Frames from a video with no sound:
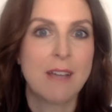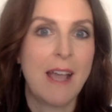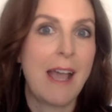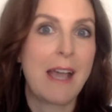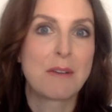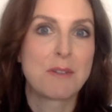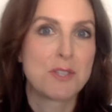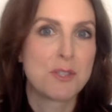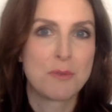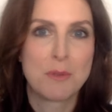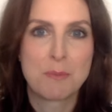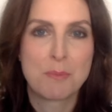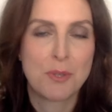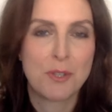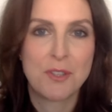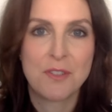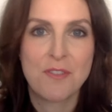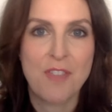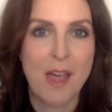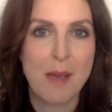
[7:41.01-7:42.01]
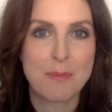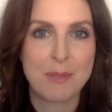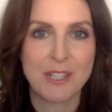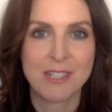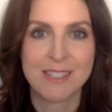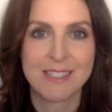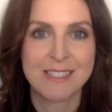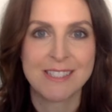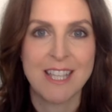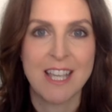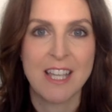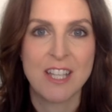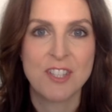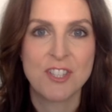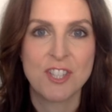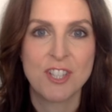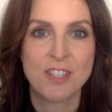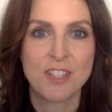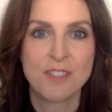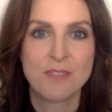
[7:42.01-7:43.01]
how to improve their
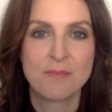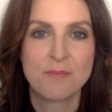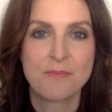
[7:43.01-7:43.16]
pronunciation.